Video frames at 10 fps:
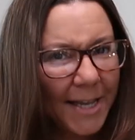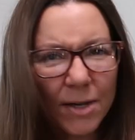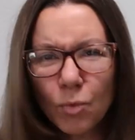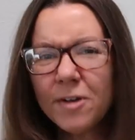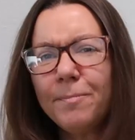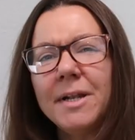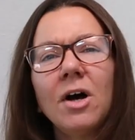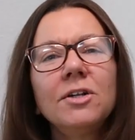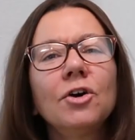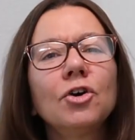it would have been
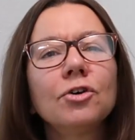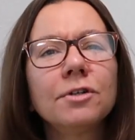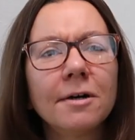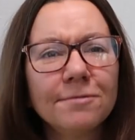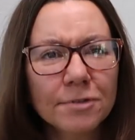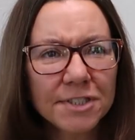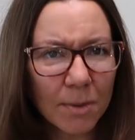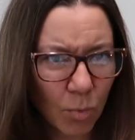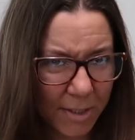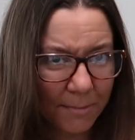unheard of for
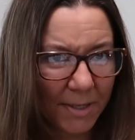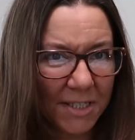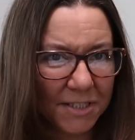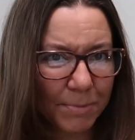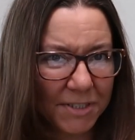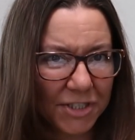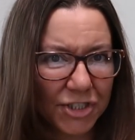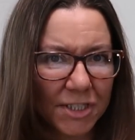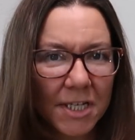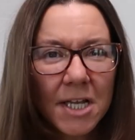someone in Mina's
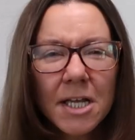position